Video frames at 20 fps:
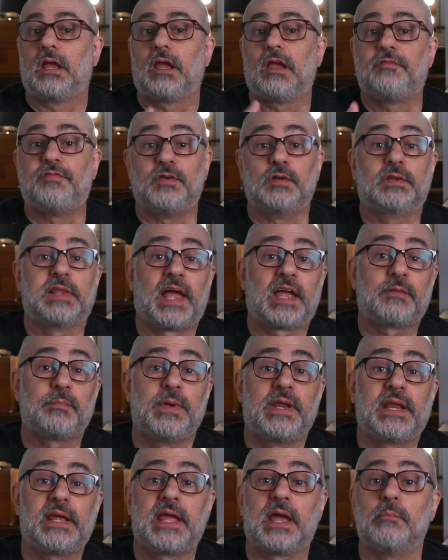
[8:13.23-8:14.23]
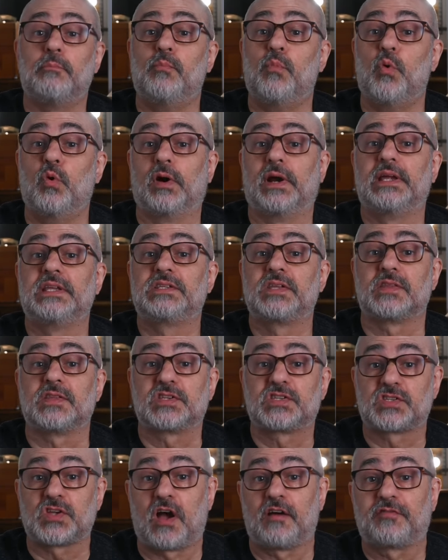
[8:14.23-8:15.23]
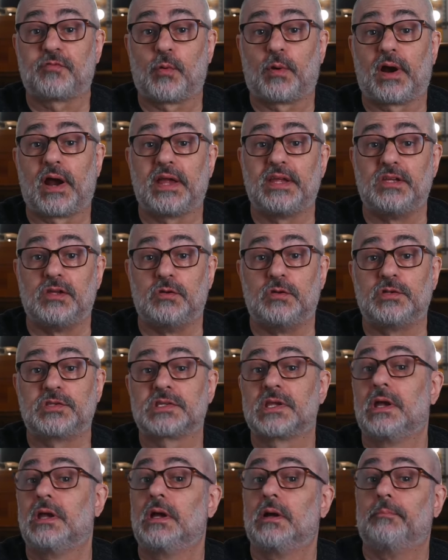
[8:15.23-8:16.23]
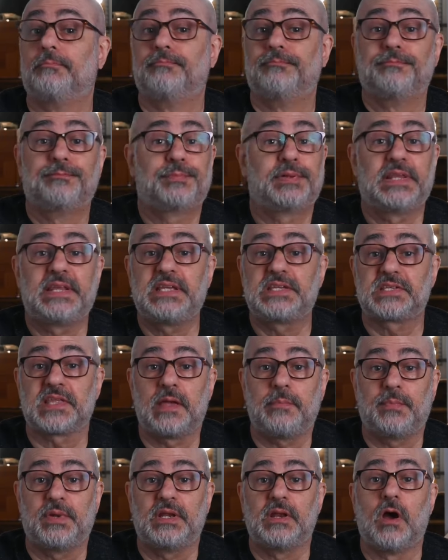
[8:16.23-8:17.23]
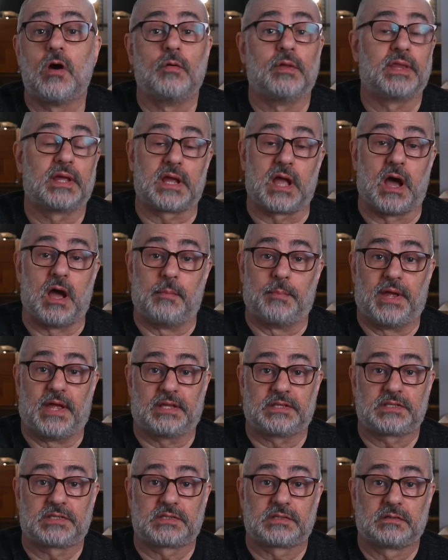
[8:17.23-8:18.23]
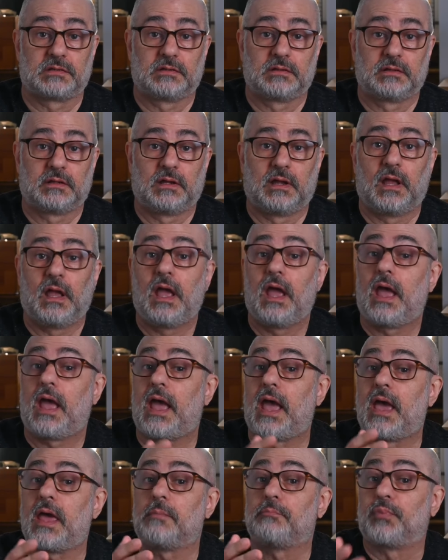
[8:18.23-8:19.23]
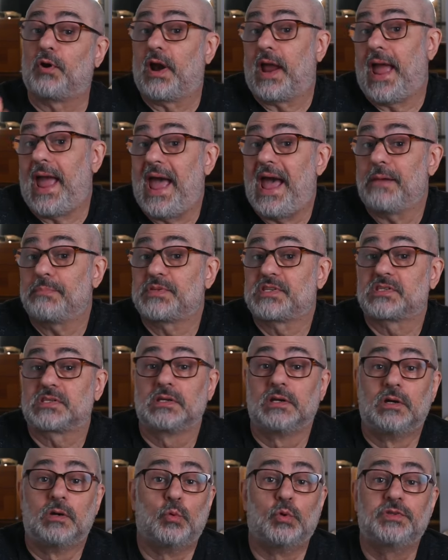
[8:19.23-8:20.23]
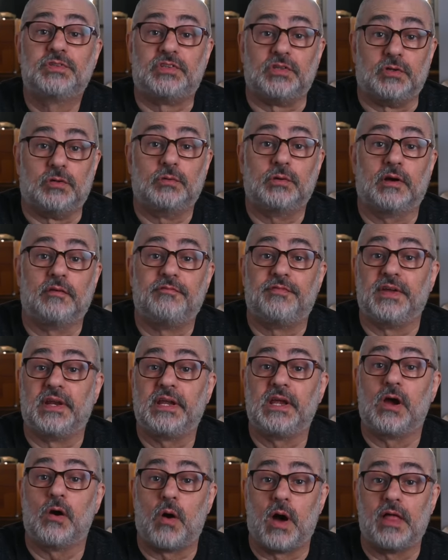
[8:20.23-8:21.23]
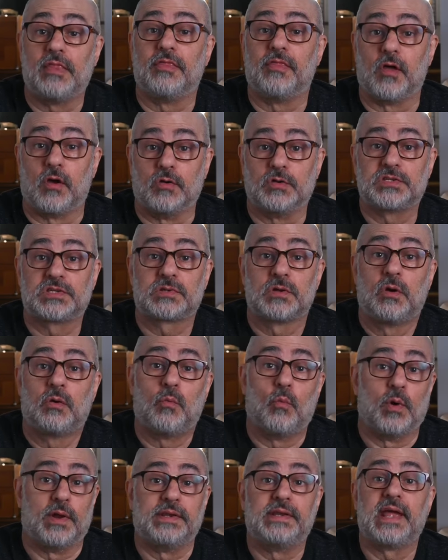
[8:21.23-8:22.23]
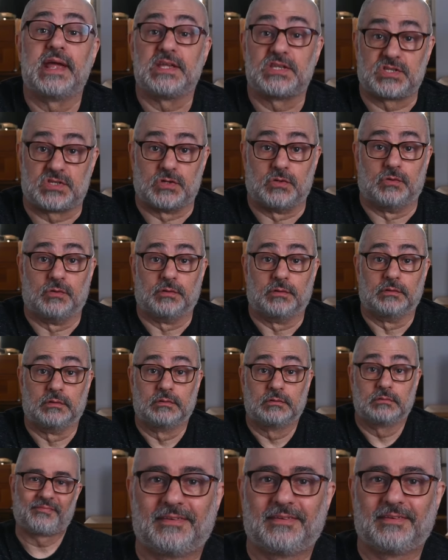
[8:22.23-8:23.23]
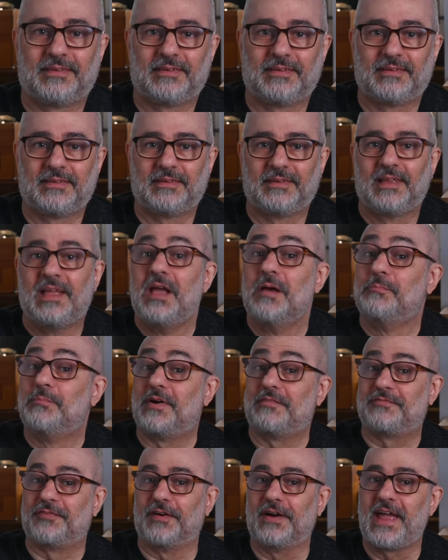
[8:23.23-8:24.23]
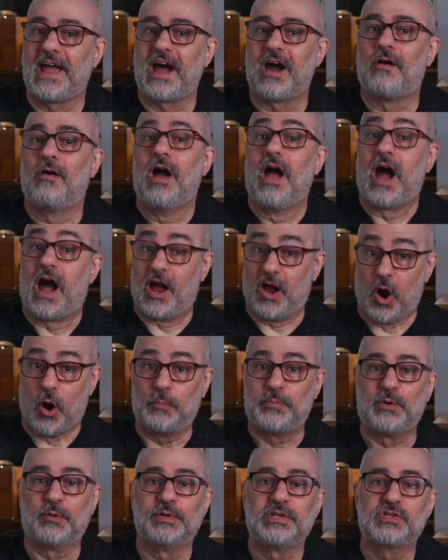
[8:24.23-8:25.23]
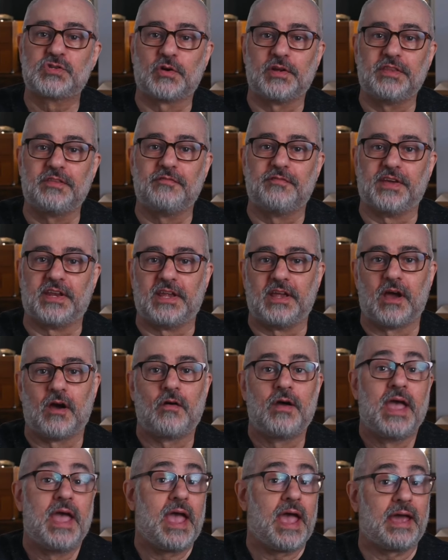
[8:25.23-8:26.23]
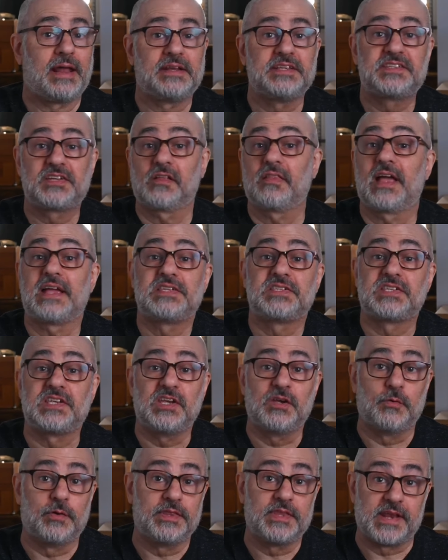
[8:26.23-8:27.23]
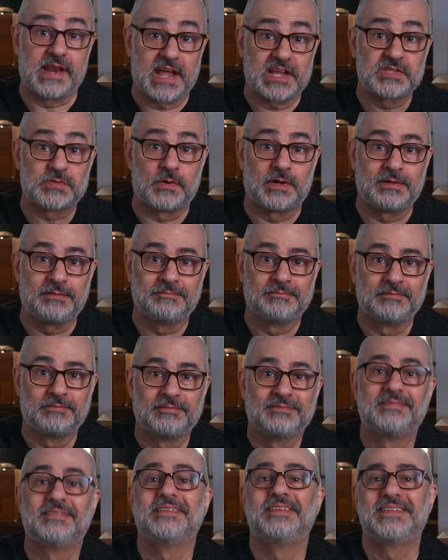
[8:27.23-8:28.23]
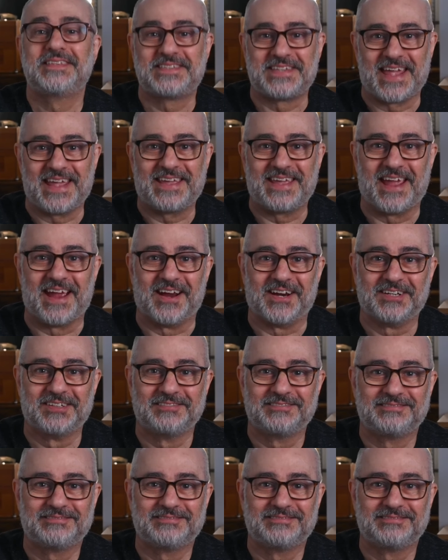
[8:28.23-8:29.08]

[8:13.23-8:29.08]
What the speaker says: If you'd like me to get more into the software I use, please let me know in the comments. And perhaps we'll do a video on those one day soon. But for now, I hope you enjoyed the video, and until I see you in the next one, take care.